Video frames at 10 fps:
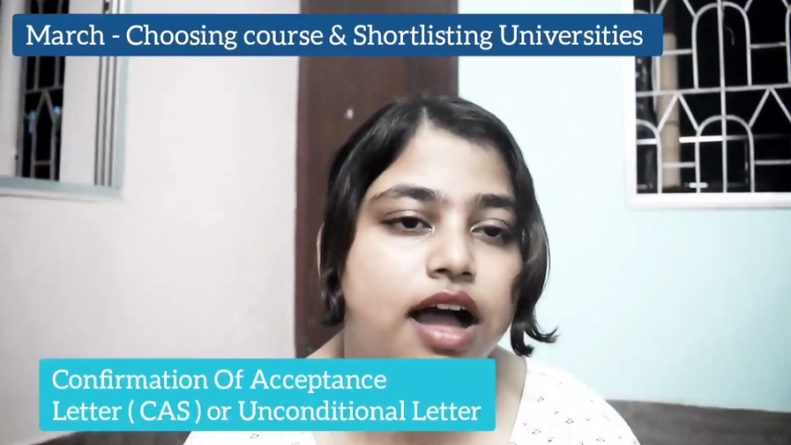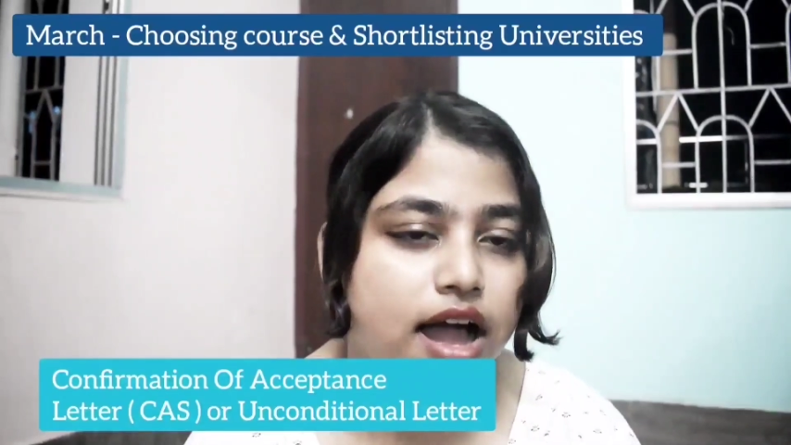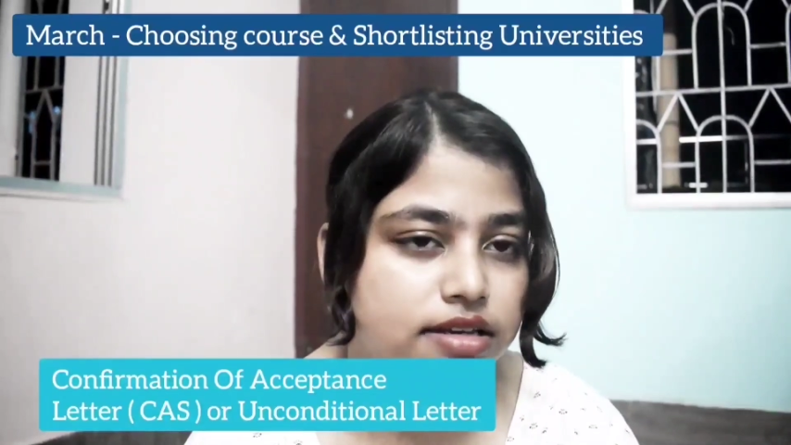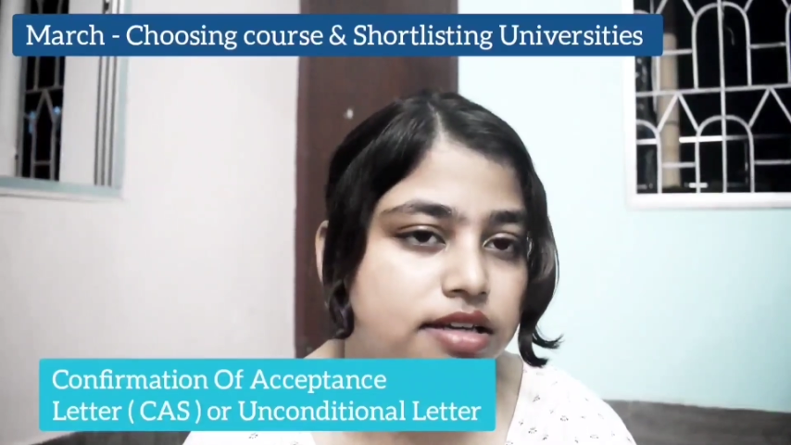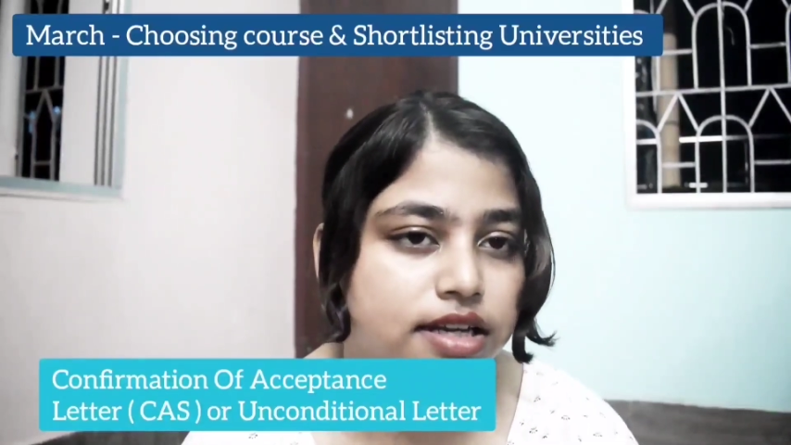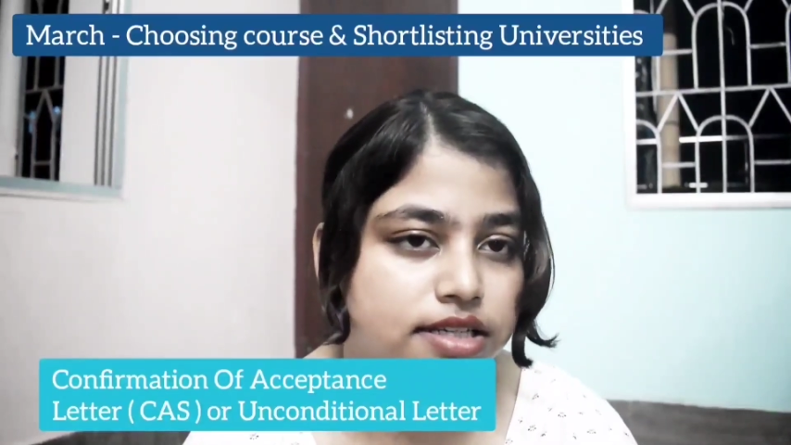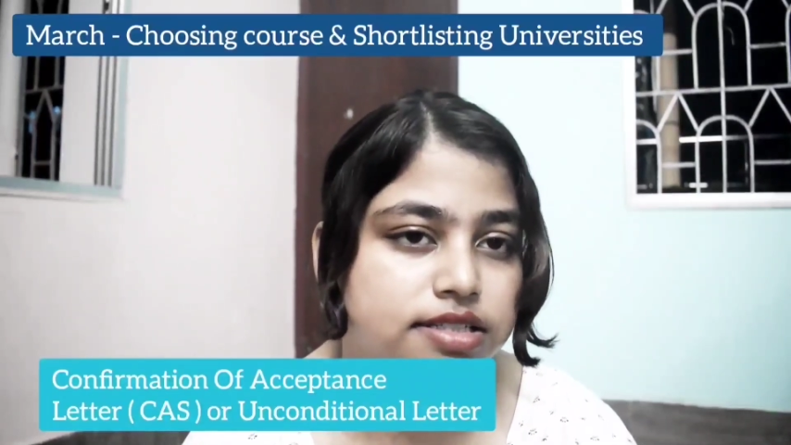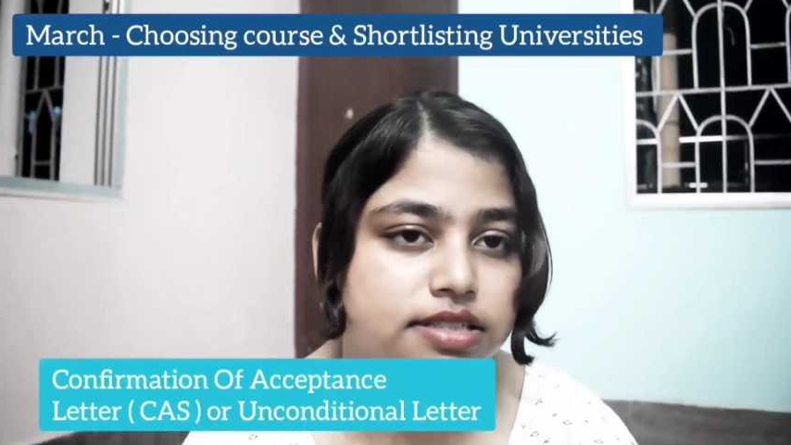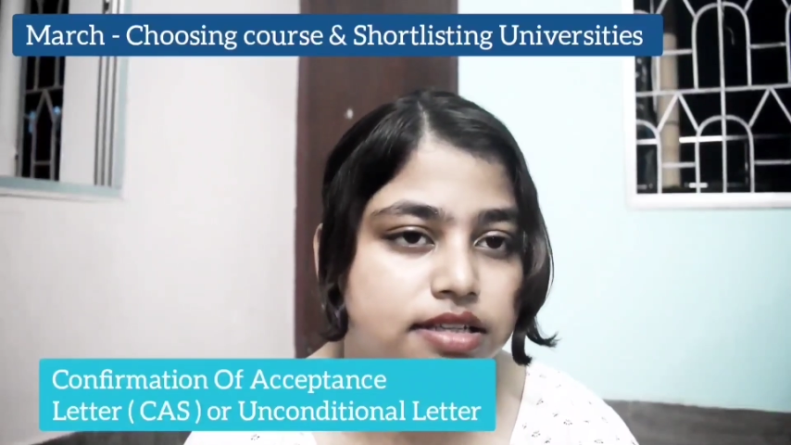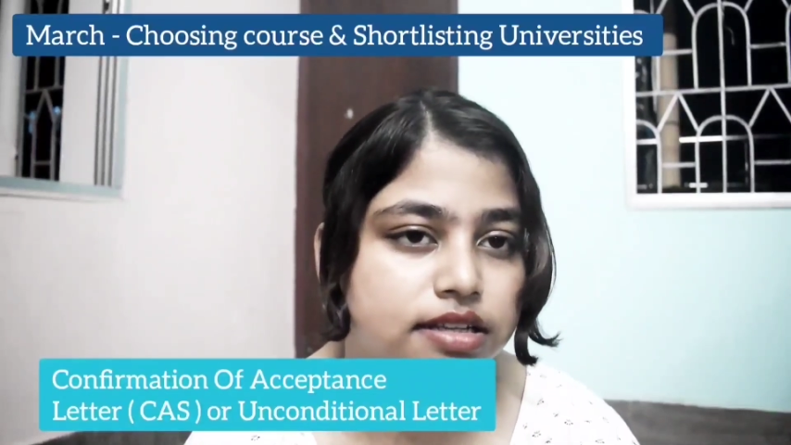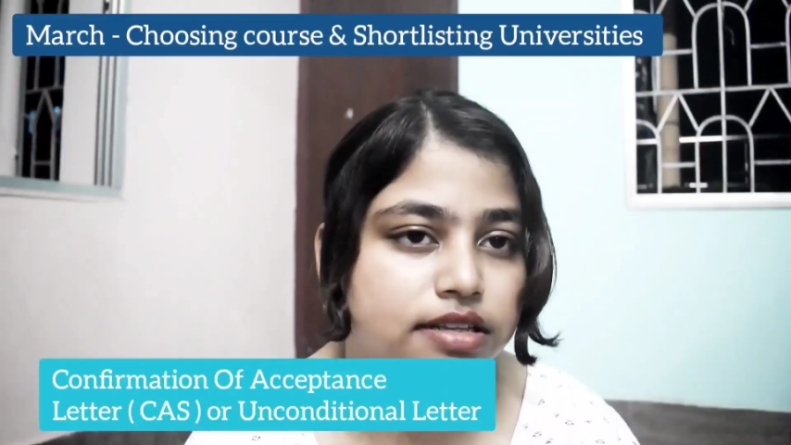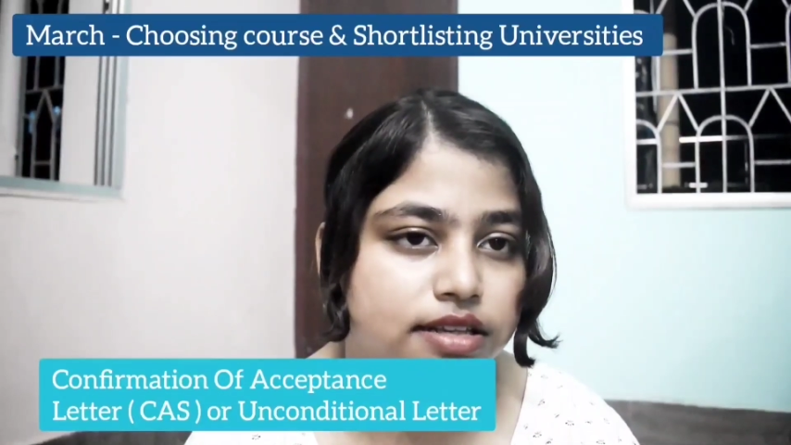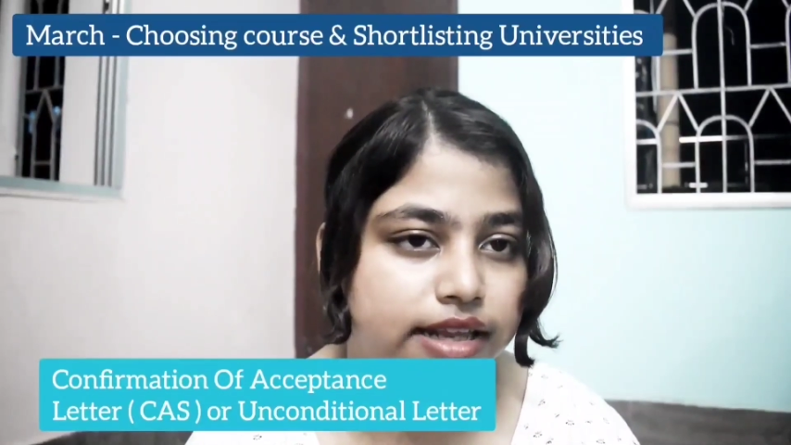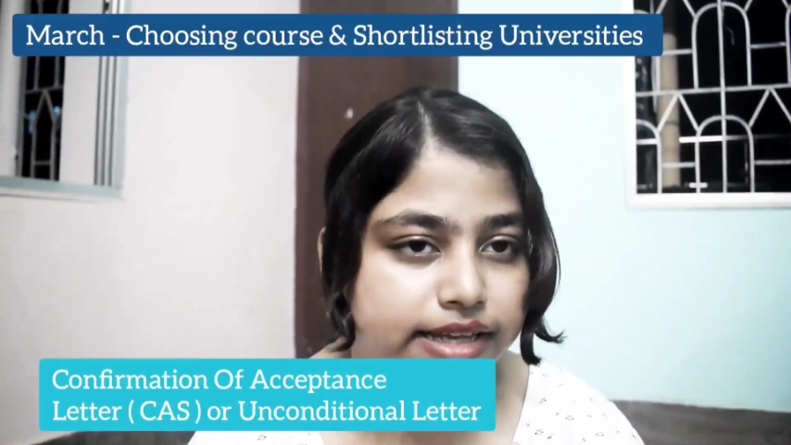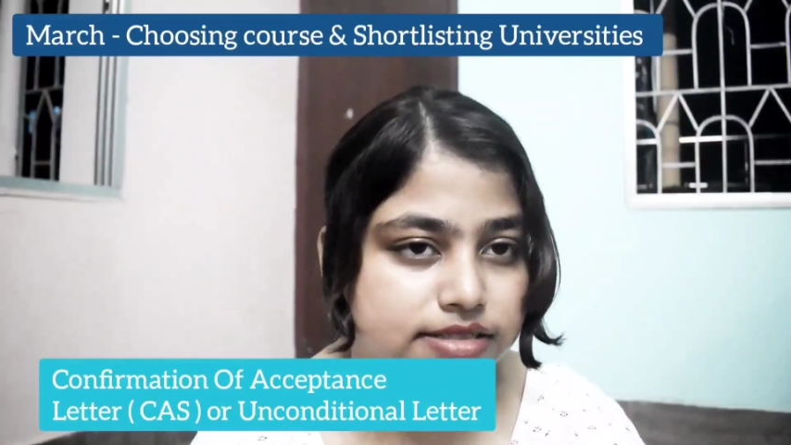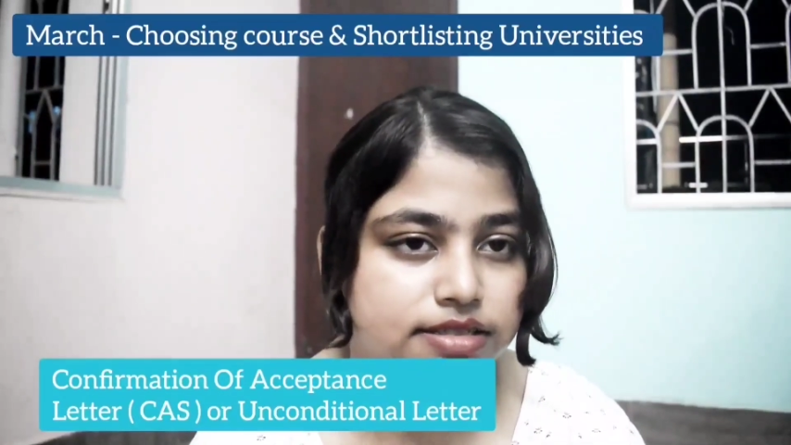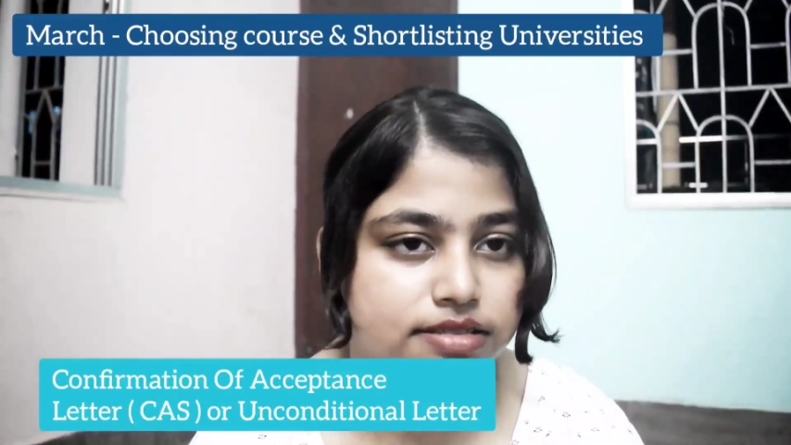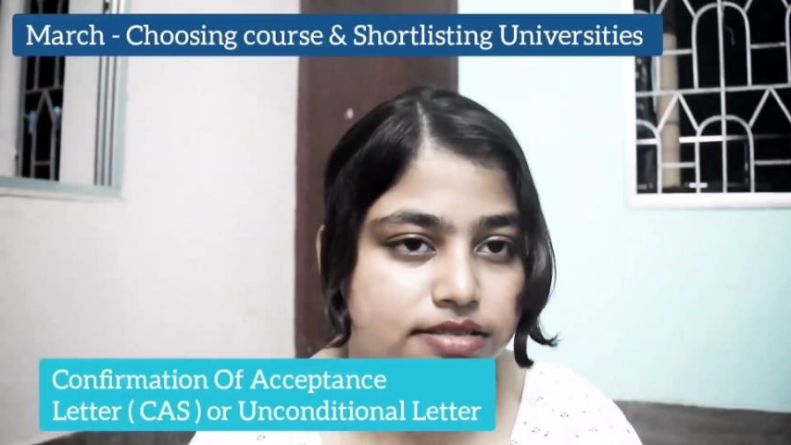unconditional letter